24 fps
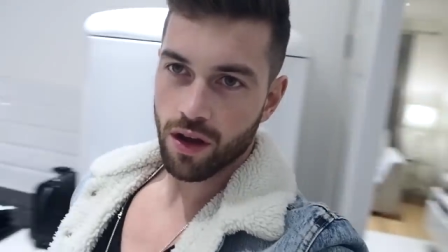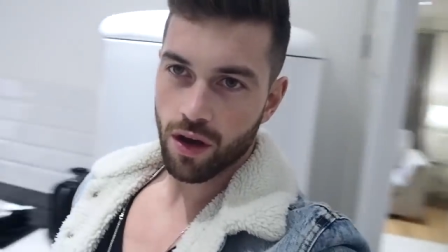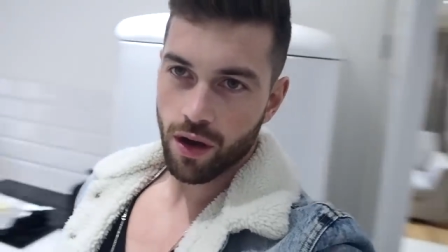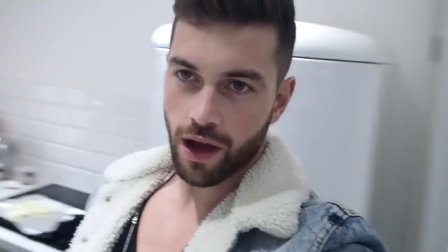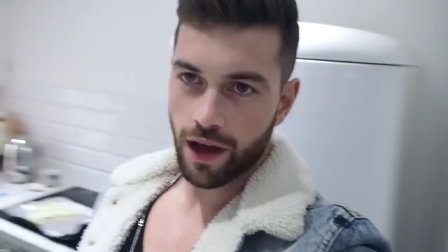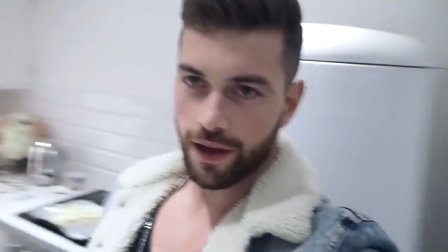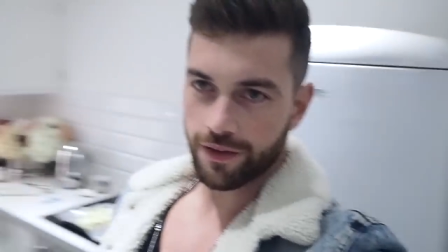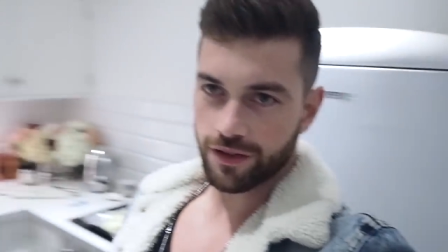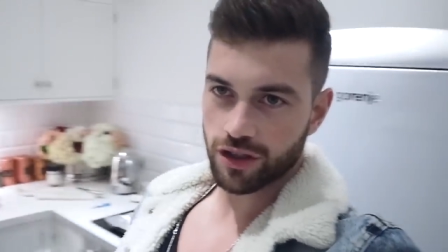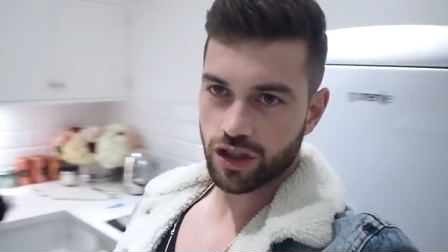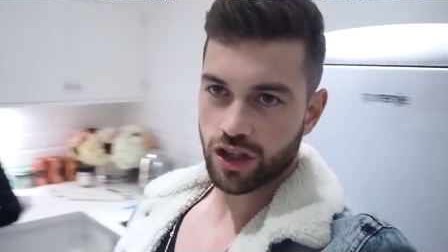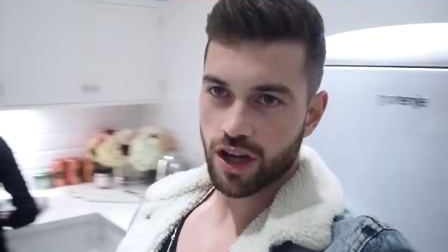
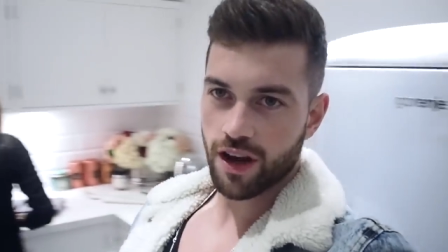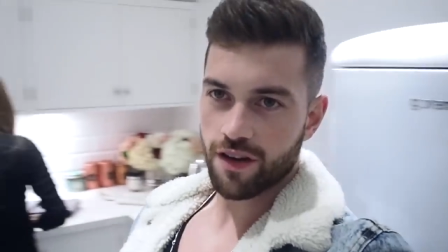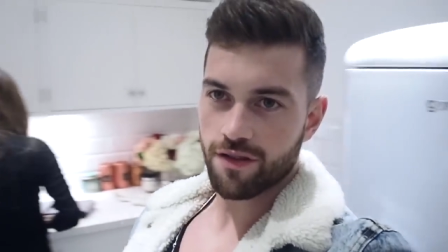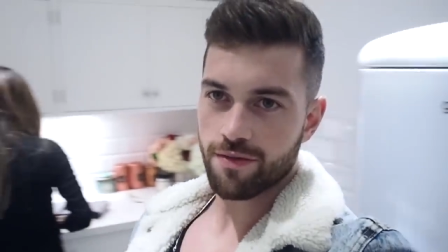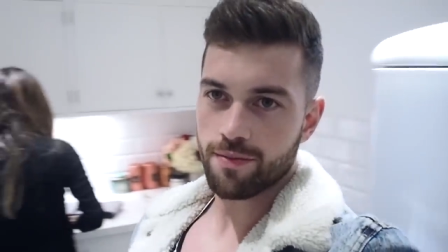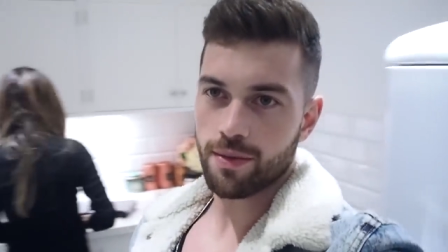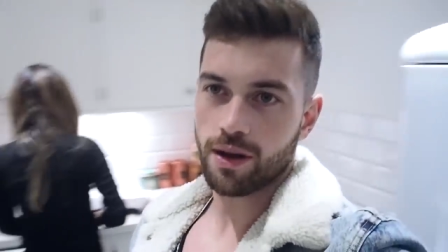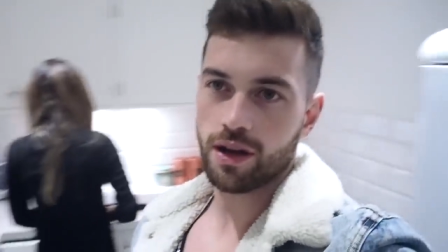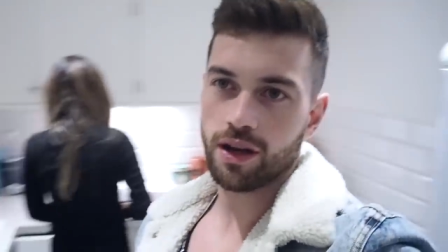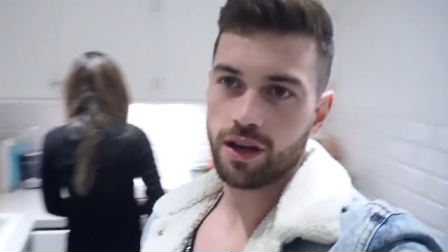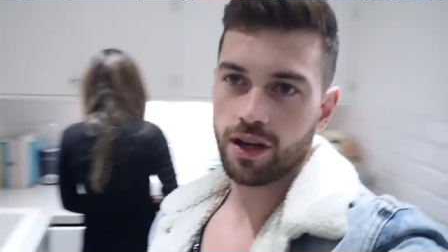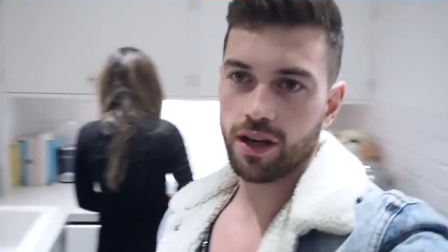Have Chef
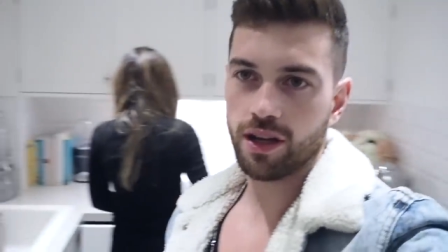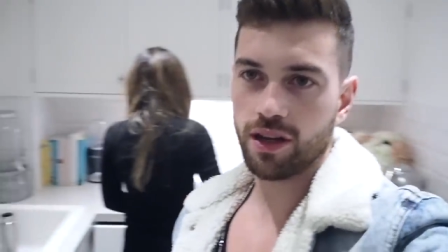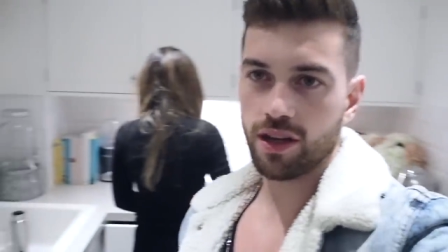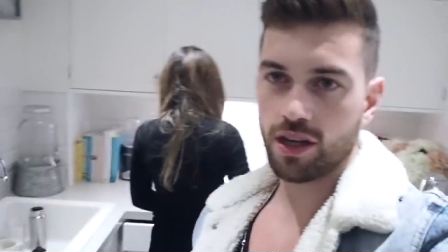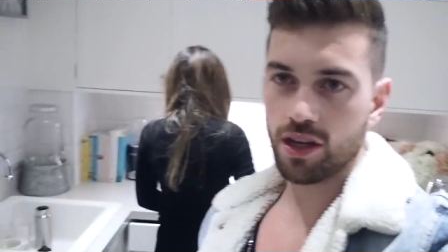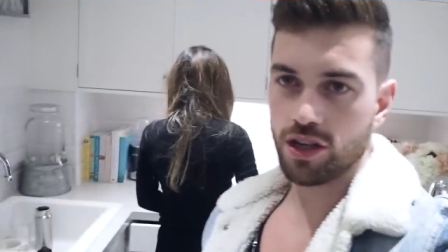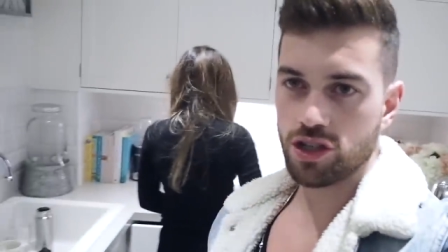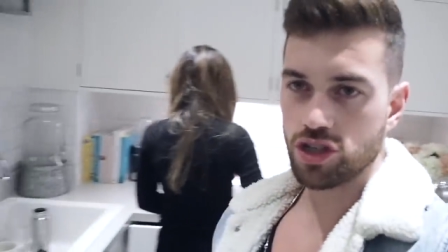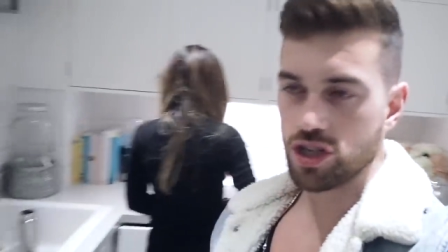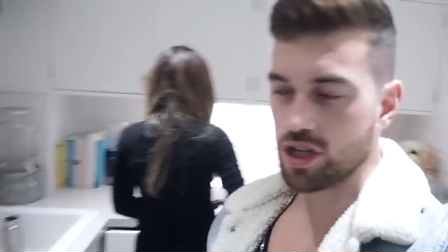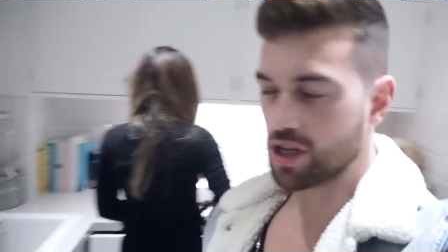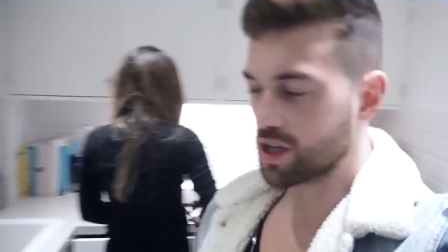Millen in the
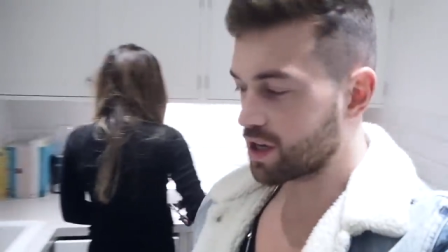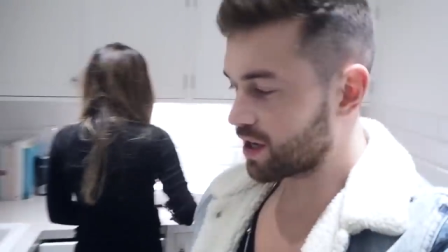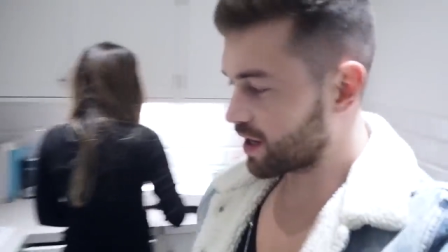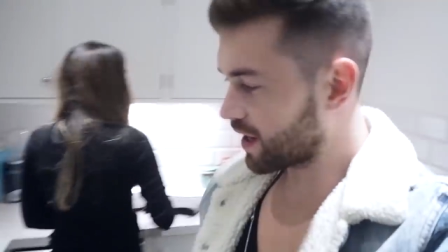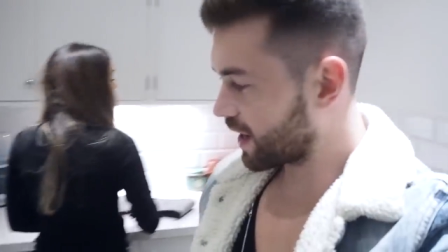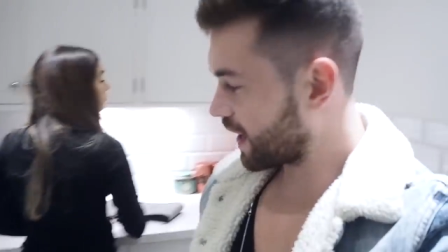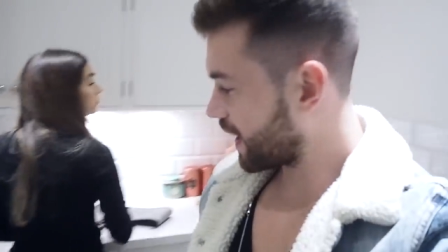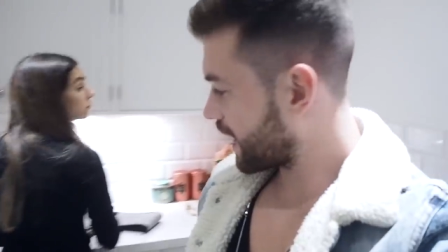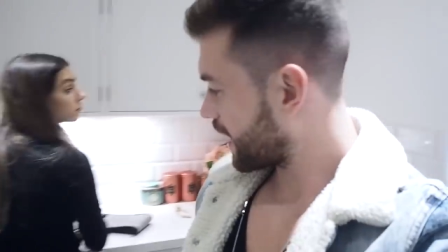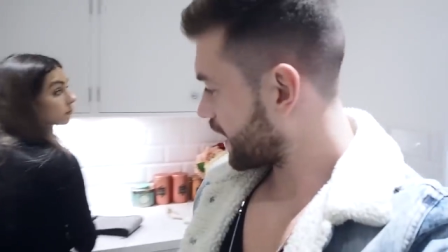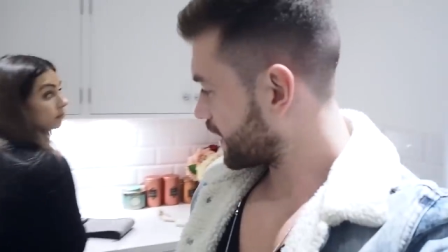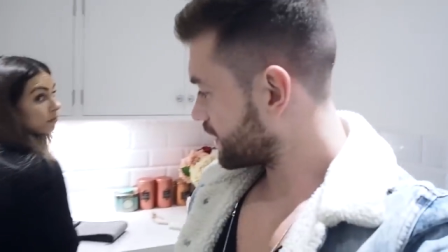kitchen
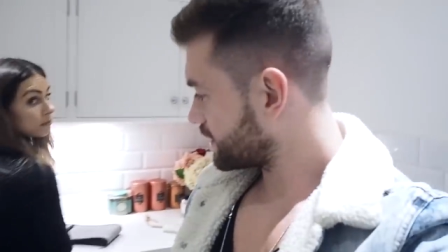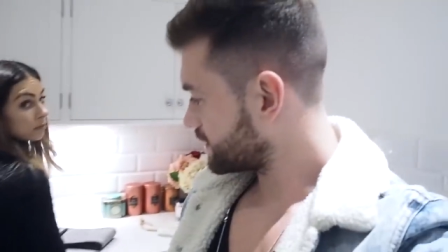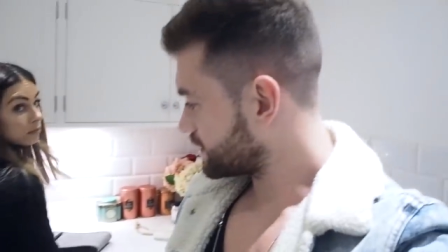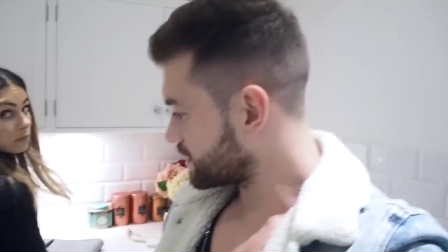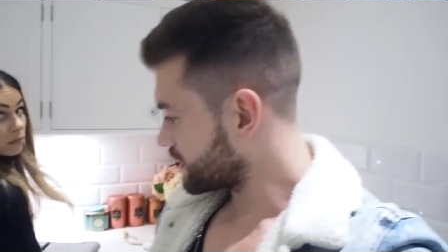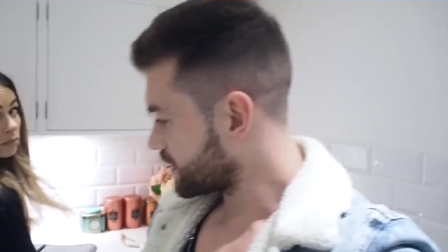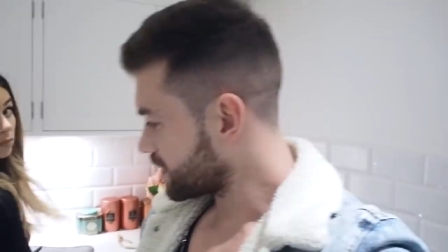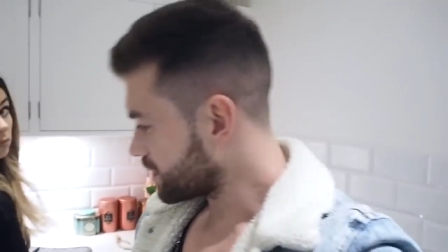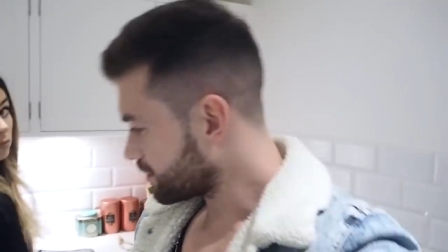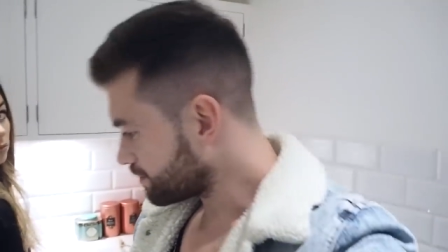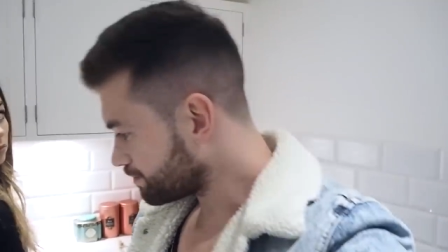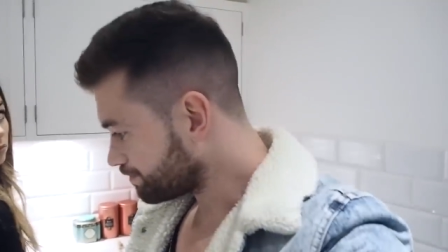and
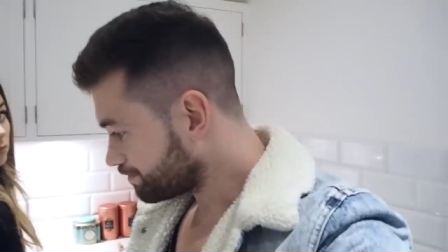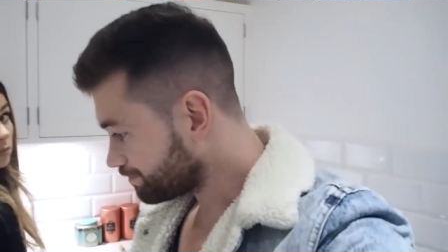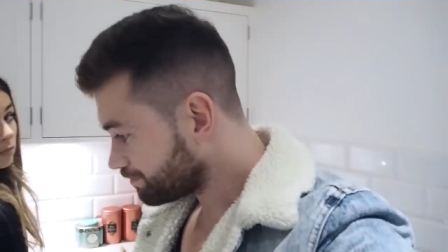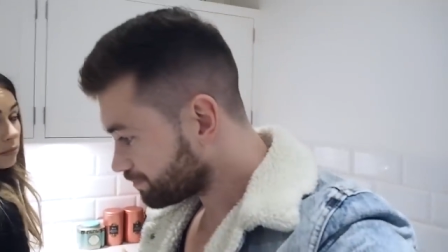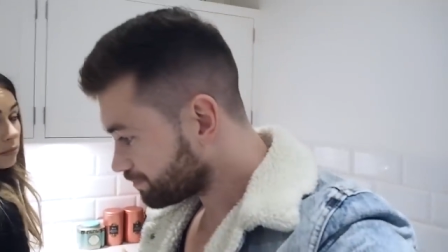um,